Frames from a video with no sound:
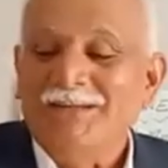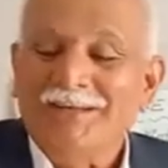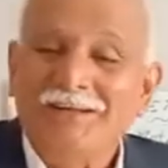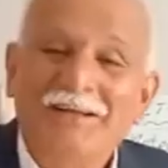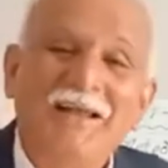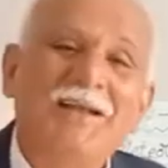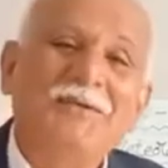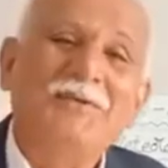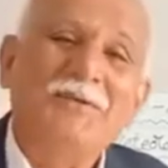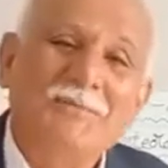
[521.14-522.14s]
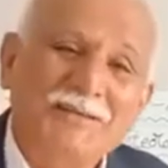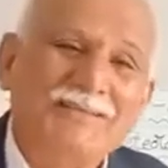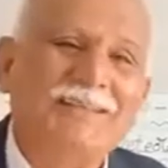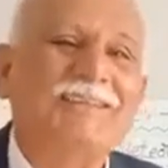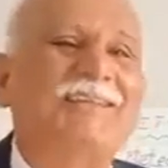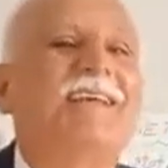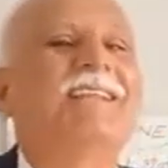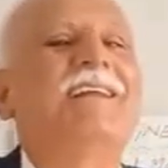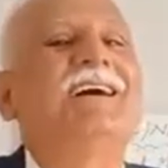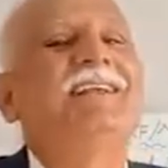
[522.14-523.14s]
relatively much less than
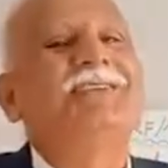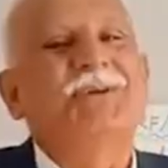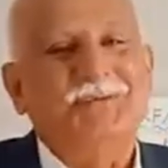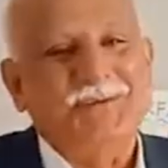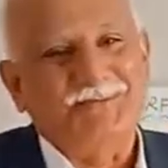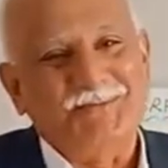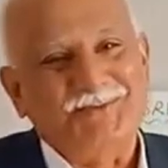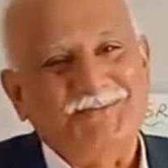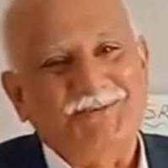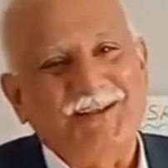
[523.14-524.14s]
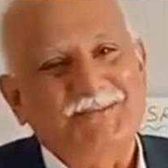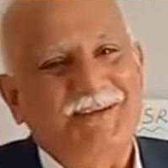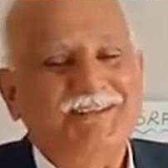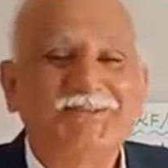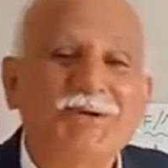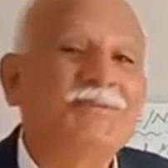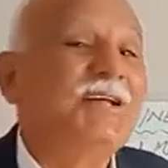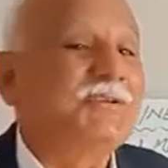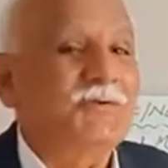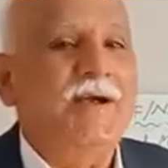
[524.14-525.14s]
the southwest monsoon climate. So
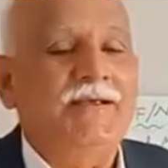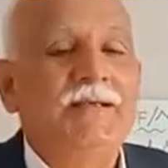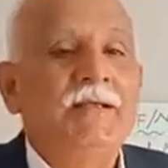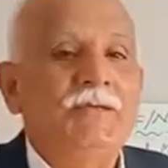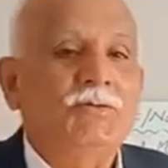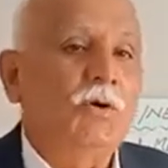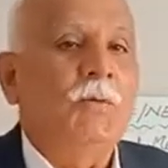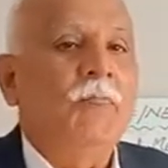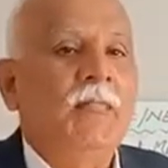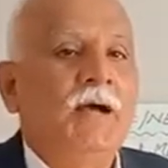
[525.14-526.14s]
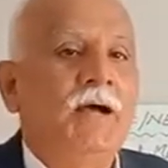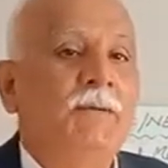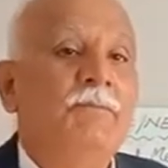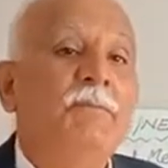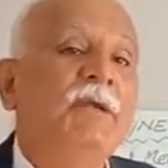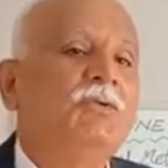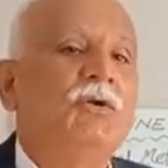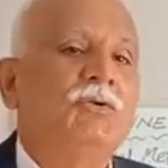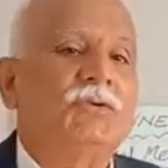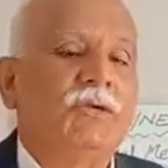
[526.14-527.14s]
that's why. So
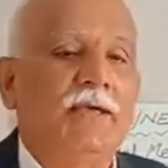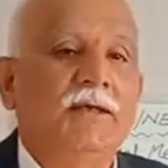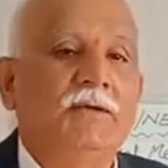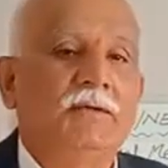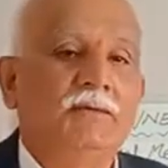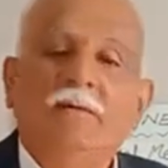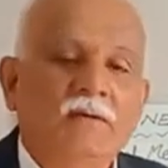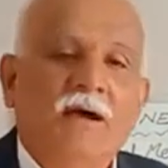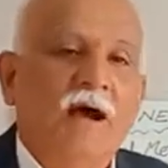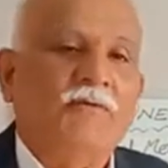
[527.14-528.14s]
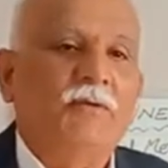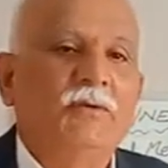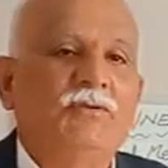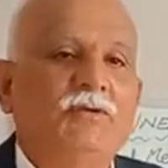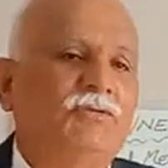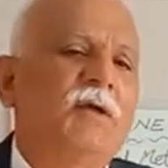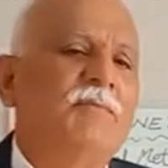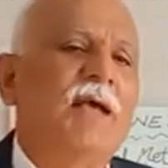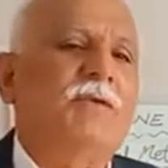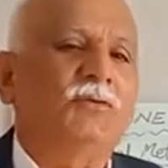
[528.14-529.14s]
meso scale, after meso scale,
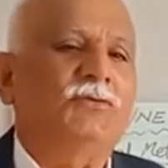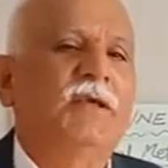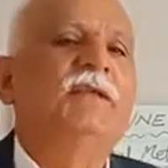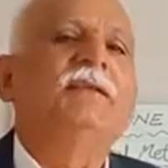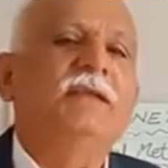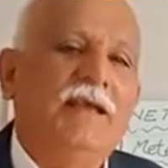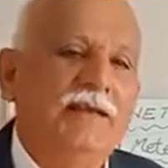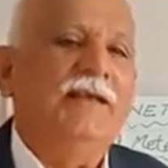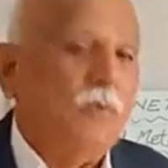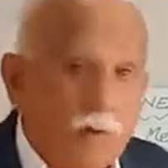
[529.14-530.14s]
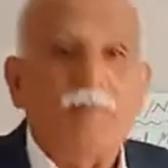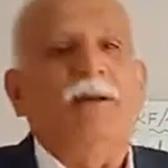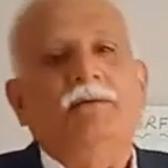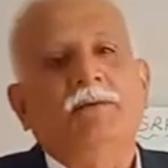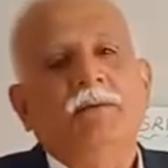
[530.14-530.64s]
macro scale is any global